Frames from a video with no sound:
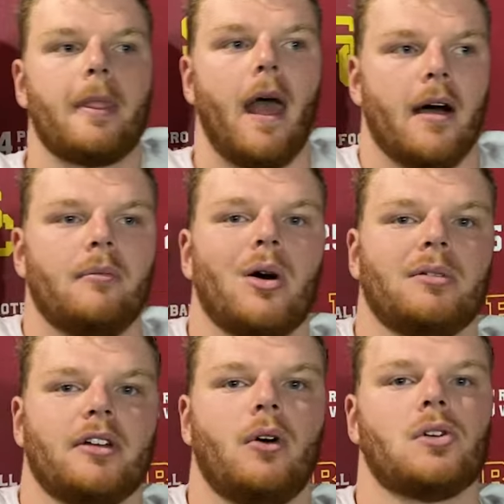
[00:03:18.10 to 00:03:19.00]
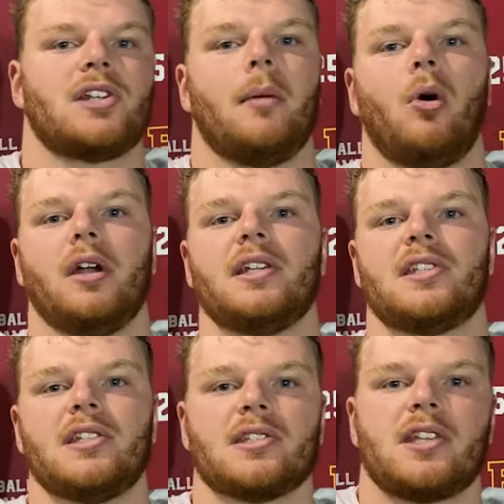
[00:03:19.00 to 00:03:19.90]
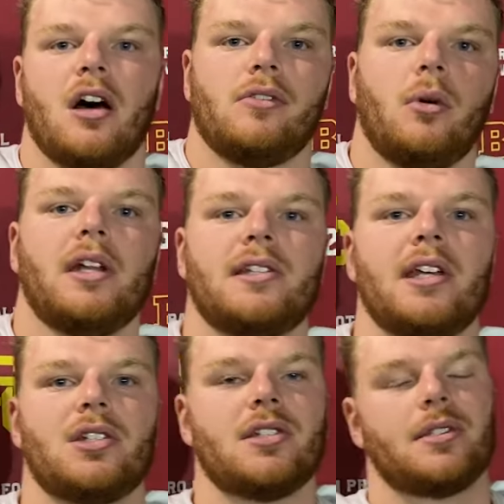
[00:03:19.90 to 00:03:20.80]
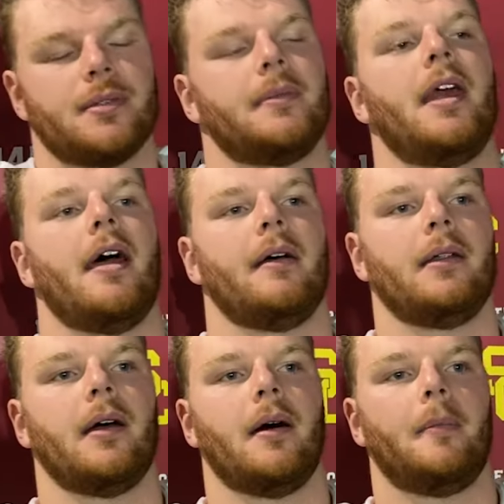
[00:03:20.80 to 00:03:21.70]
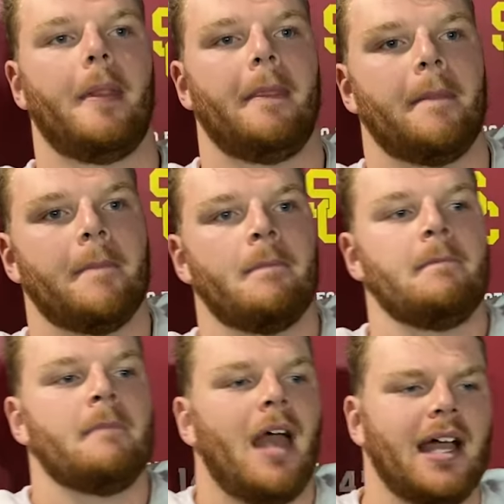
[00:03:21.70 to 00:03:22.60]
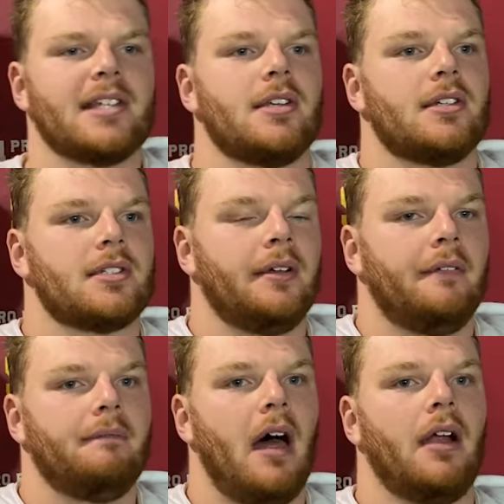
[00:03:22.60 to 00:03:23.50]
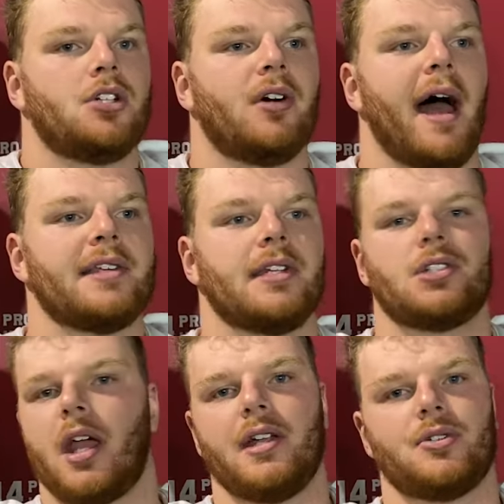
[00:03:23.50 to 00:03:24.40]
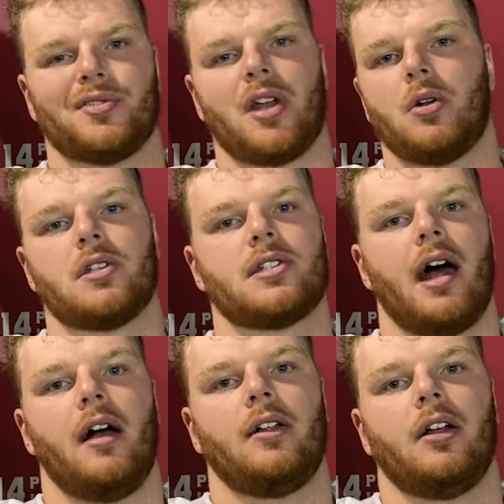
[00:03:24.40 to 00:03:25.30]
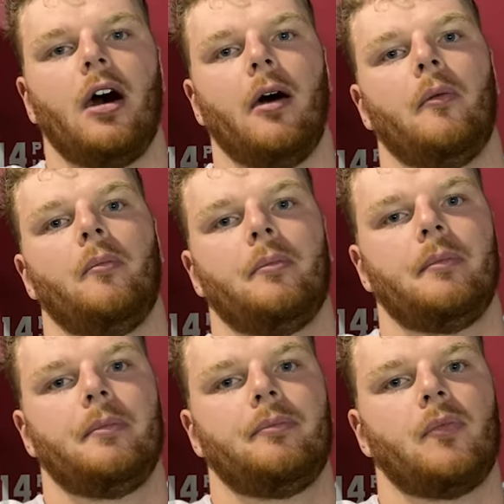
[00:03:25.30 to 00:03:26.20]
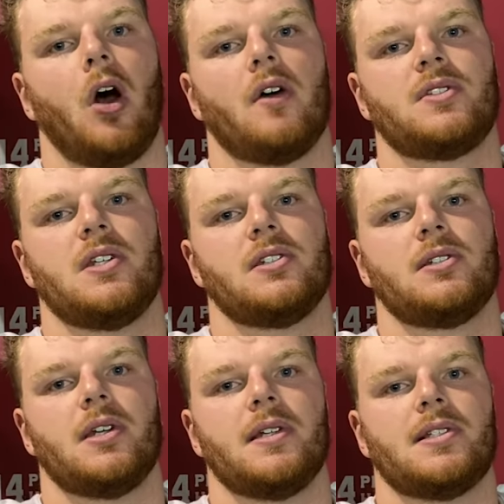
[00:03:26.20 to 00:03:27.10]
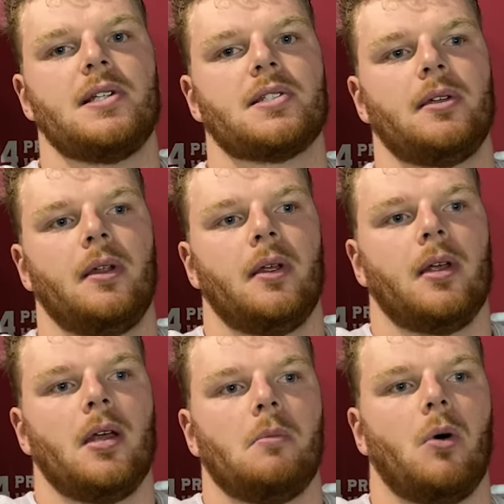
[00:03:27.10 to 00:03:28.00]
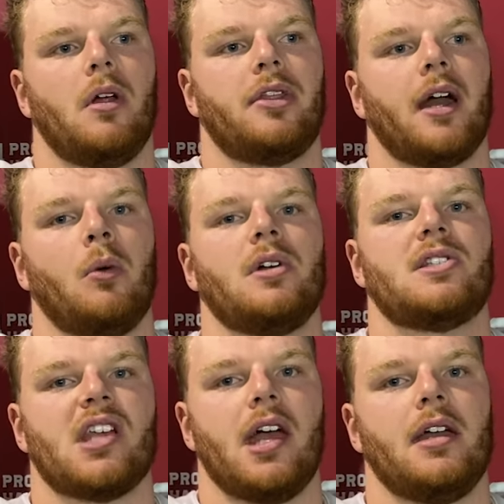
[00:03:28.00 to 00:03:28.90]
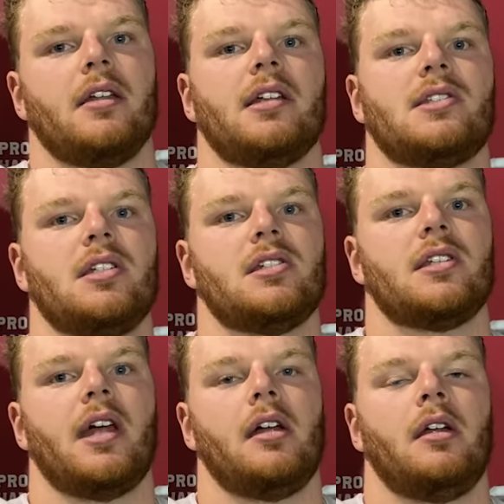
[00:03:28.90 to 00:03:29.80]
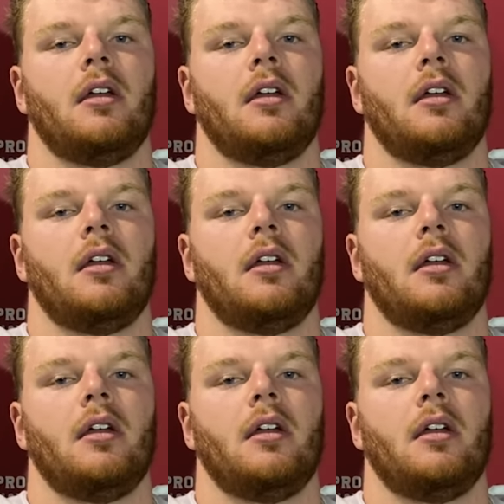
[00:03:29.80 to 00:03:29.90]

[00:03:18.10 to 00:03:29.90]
Yeah, focus on more in-season stuff. Yeah. What he teaches beaches. Mm -hmm. Yeah. Um, I guess there's not a drastic change to his coaching style, um, off season to in season. But one thing I would say in season that